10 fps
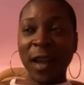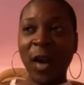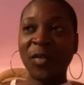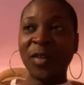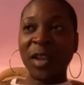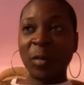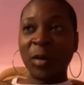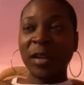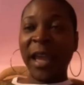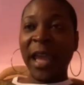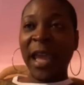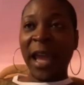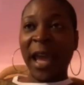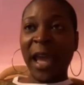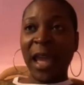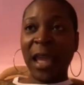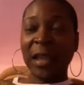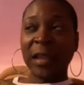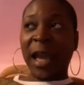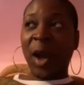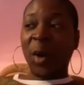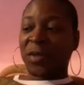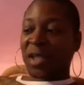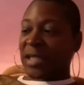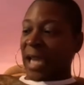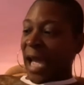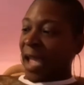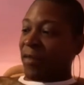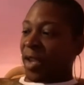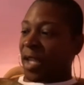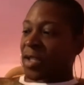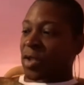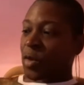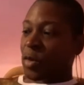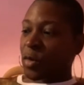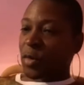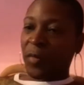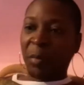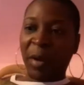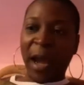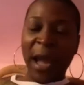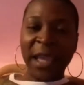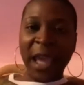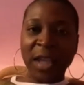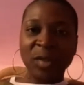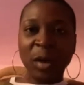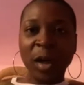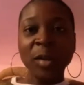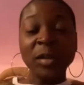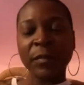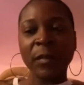Hopefully one day I hope to dive into the podcast world.